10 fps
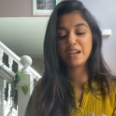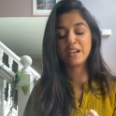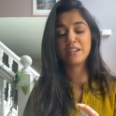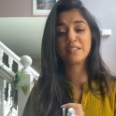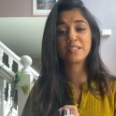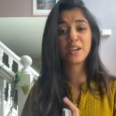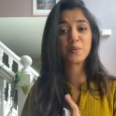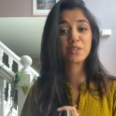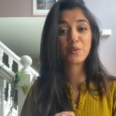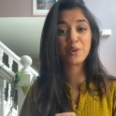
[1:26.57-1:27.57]
as I
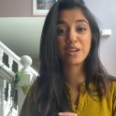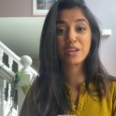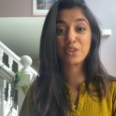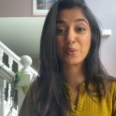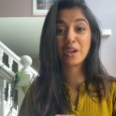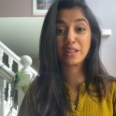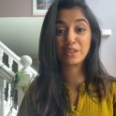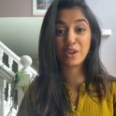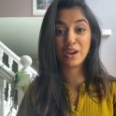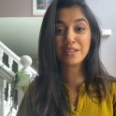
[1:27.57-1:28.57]
was going through a
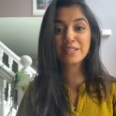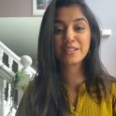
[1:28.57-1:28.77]
lot,